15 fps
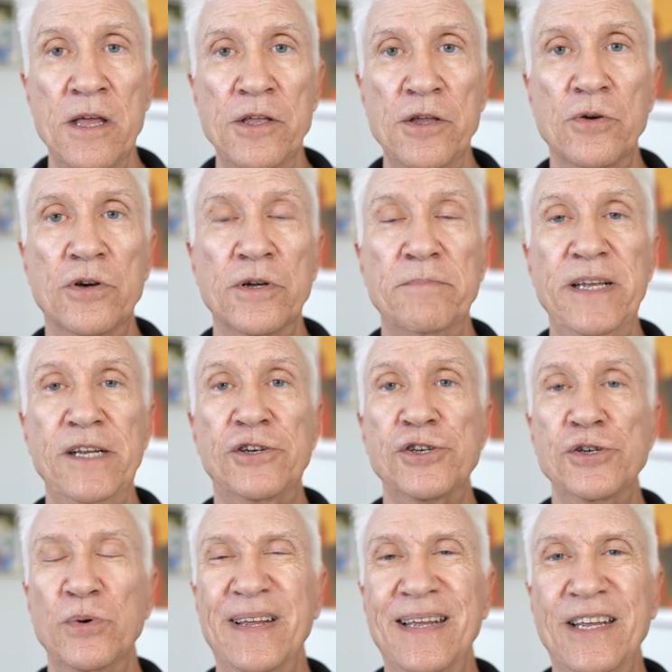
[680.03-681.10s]
You could be
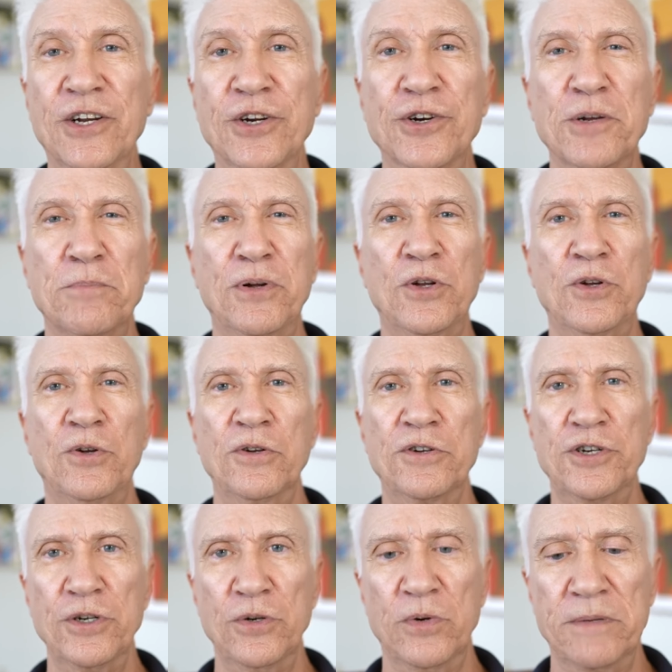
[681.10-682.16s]
too irritable,
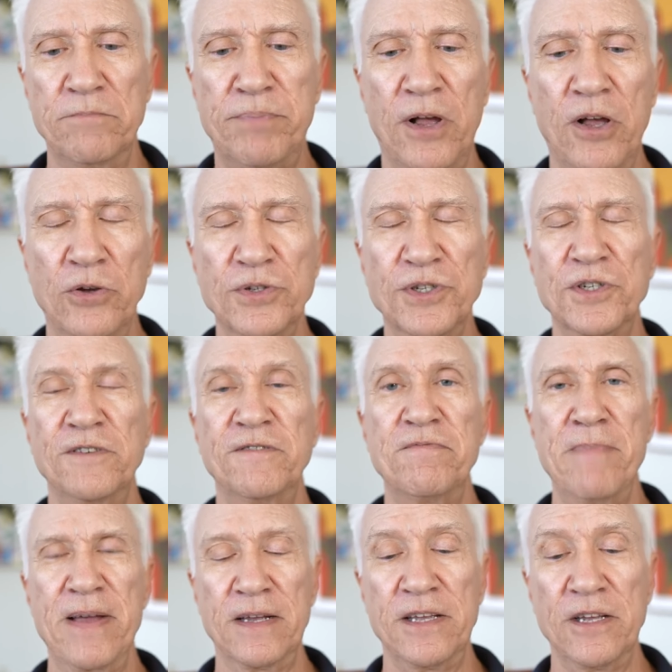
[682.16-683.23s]
too impulsive,
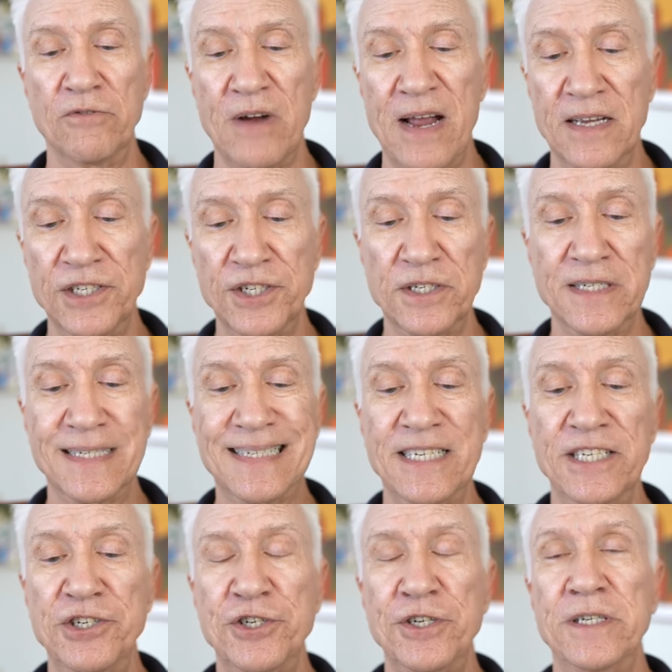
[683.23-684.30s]
making rash
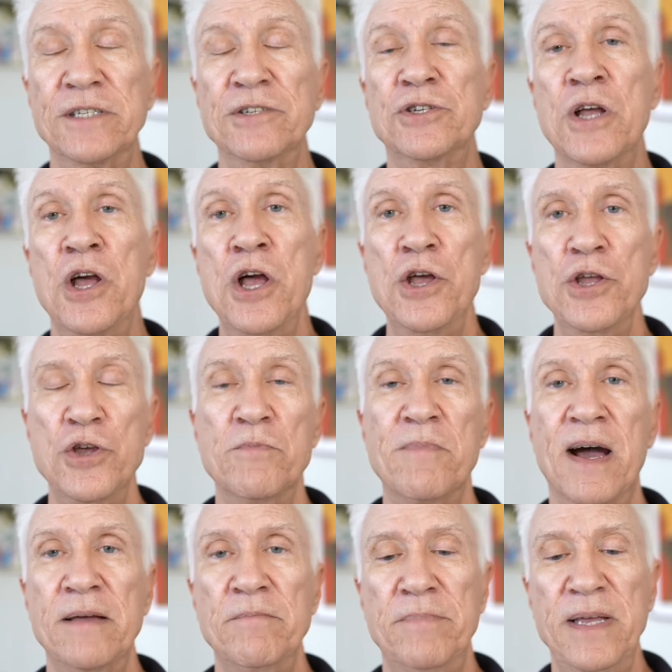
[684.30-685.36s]
decisions. You
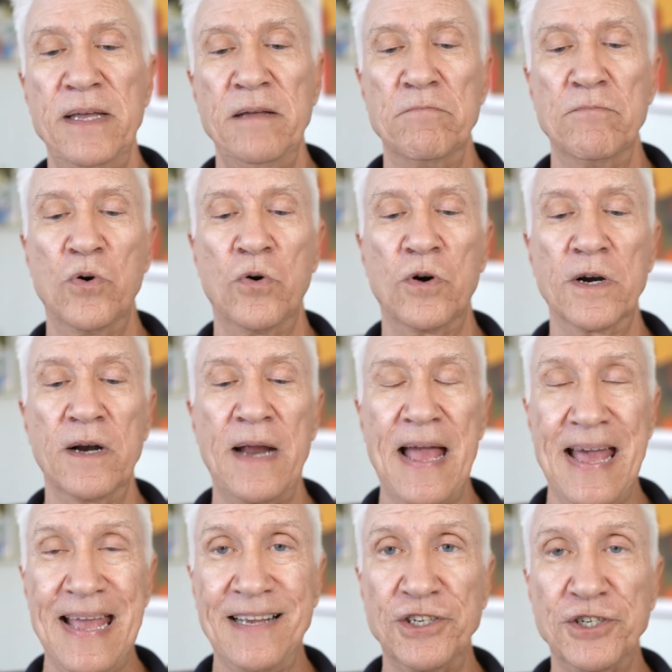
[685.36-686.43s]
might be more
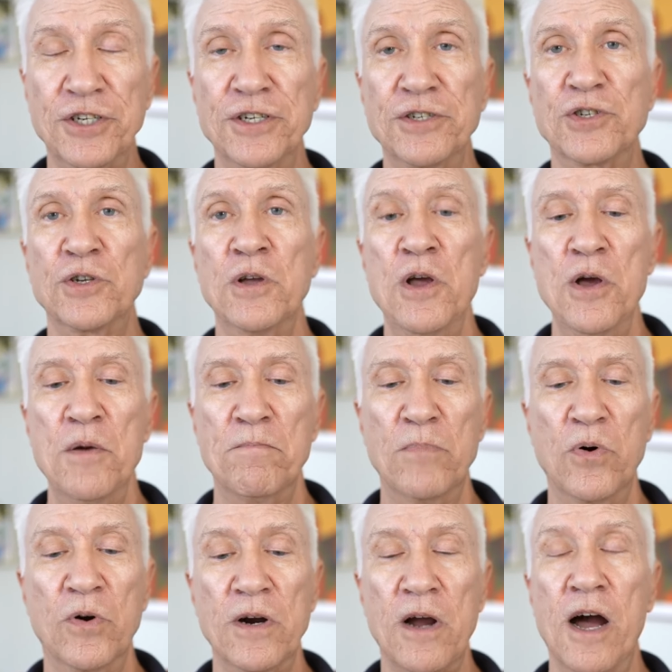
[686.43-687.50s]
anxious,
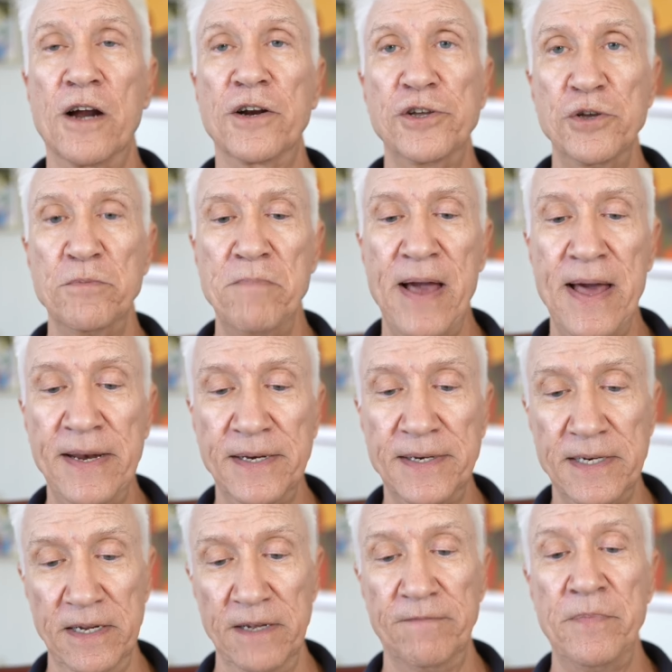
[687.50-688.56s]
more
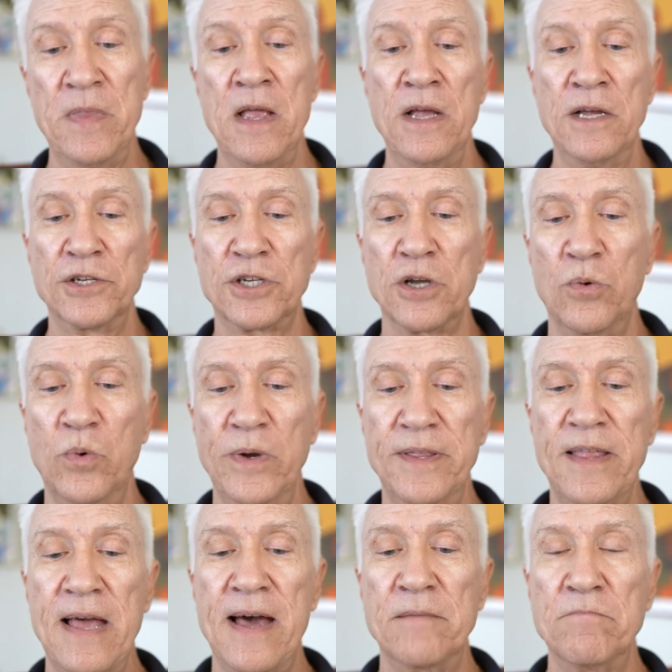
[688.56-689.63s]
argumentative. So
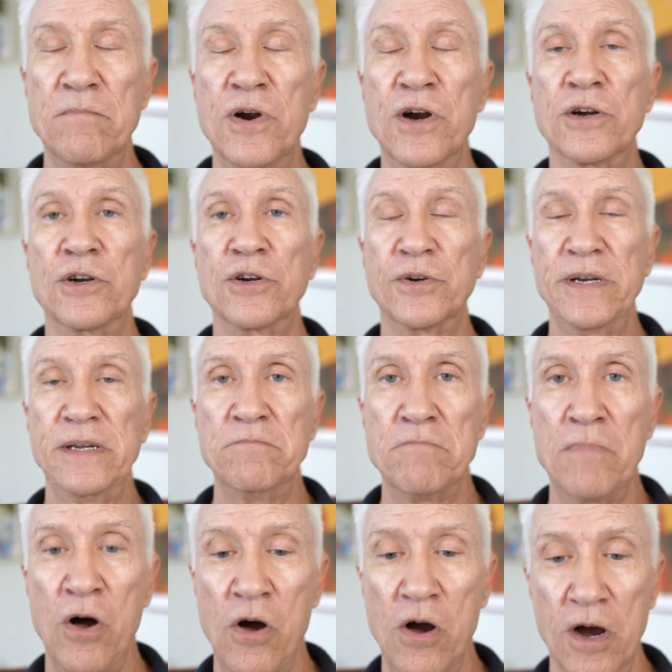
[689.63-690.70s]
with that Mercury
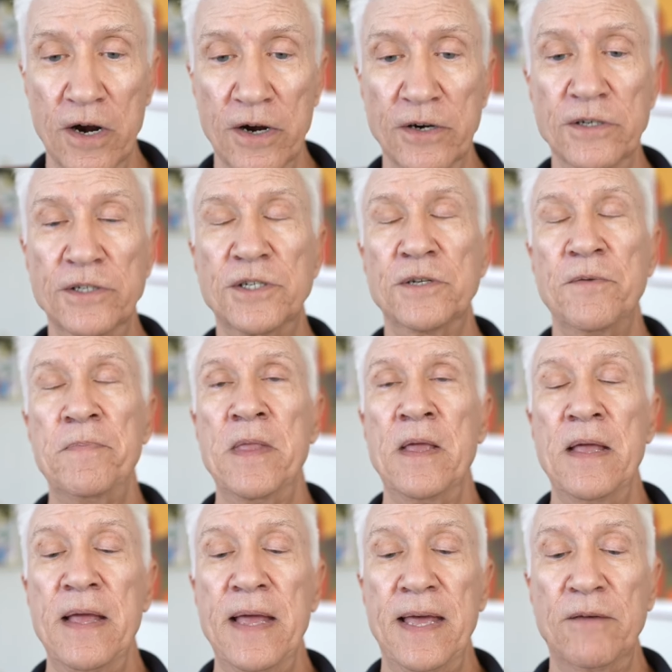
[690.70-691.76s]
Mars,
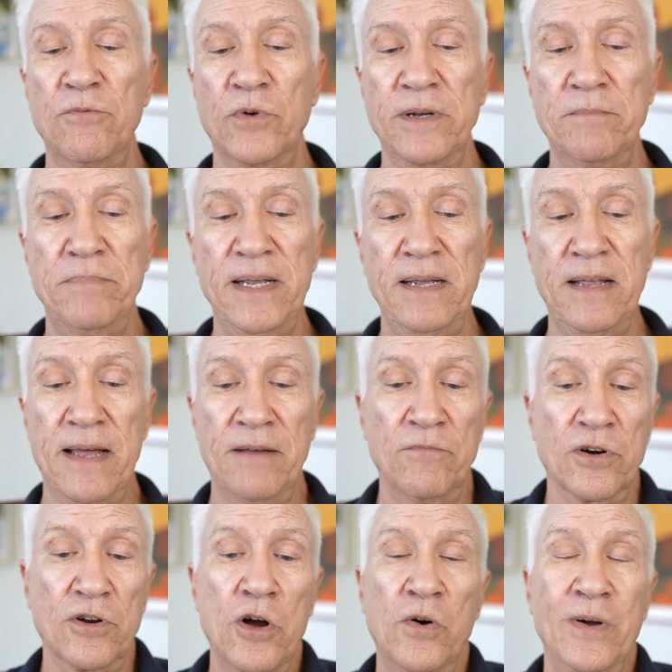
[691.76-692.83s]
it would be, and
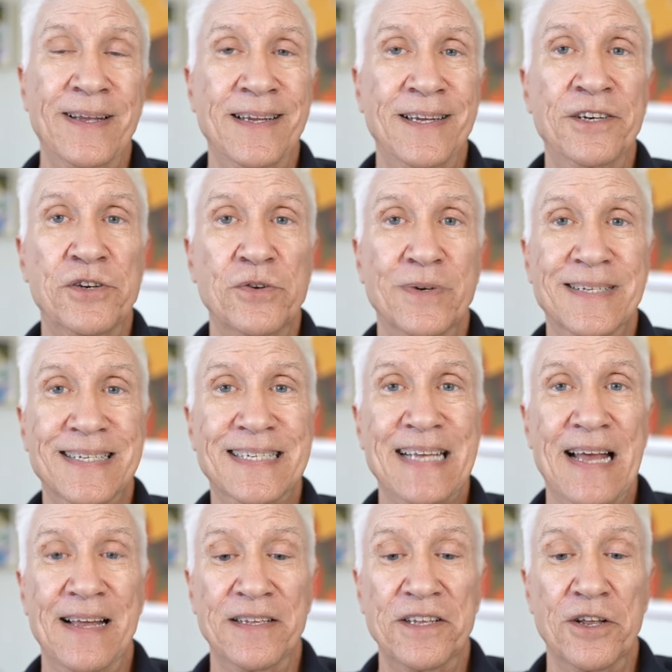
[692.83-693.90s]
we're going into a,
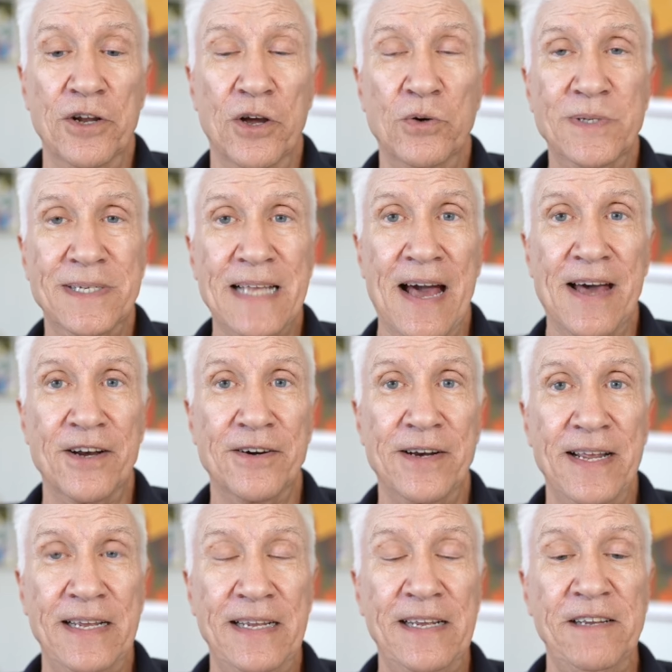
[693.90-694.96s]
you know,
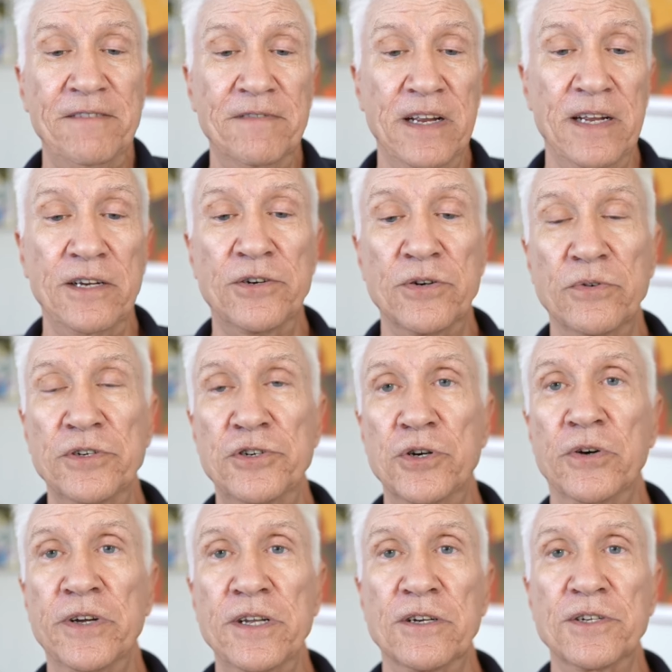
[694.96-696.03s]
Saturday evening to
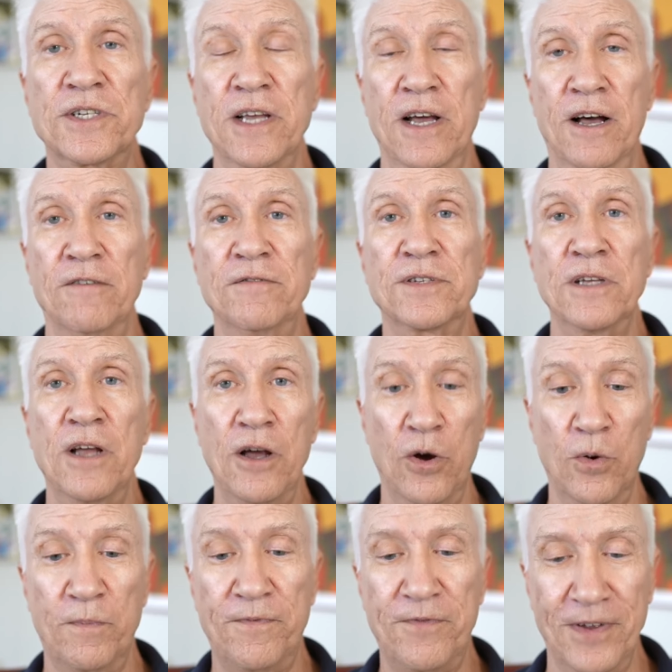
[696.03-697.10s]
enjoy yourselves,
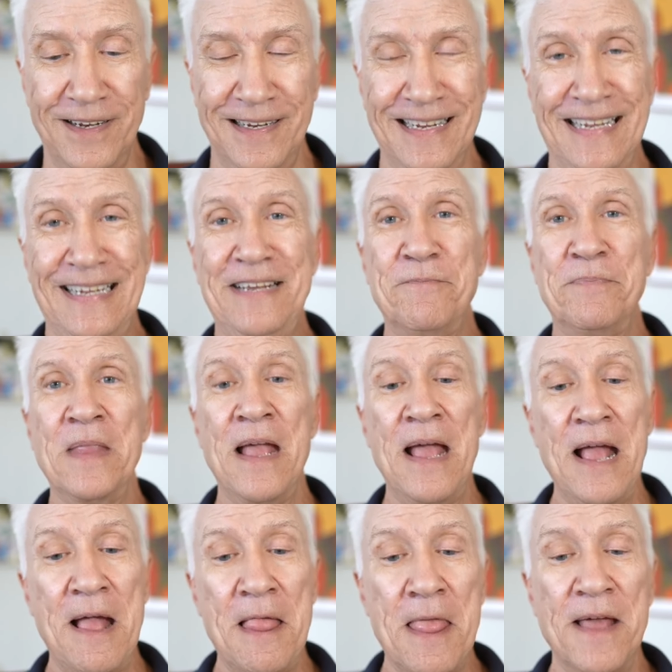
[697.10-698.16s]
hopefully,
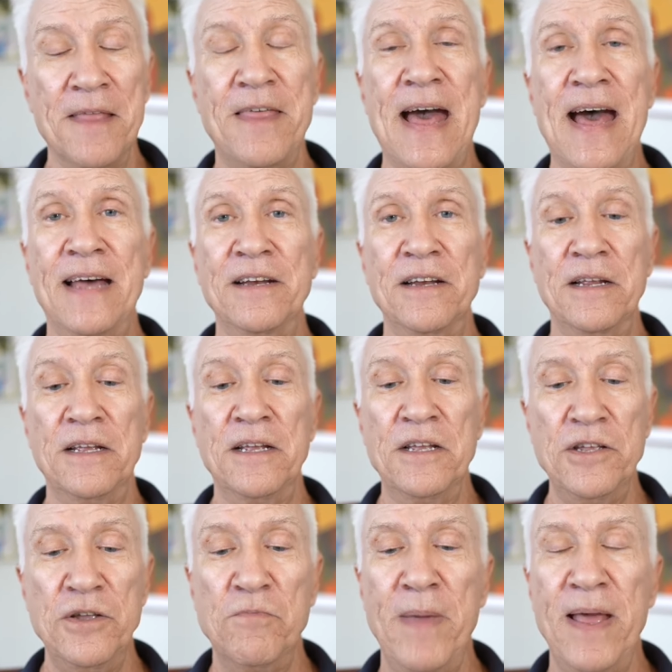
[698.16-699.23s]
that
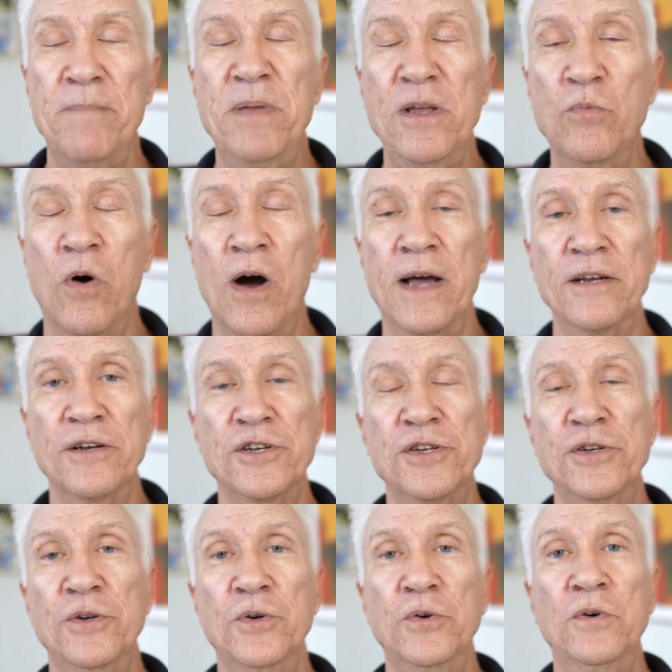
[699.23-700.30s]
you maybe want
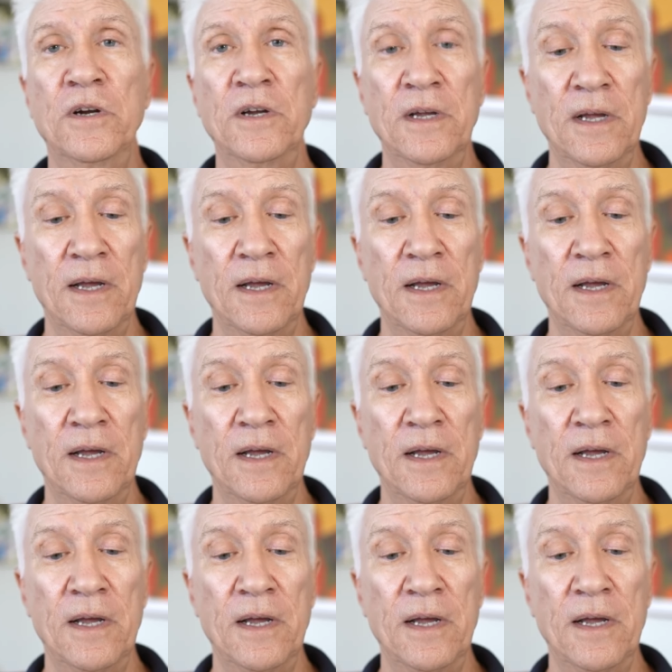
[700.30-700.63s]
to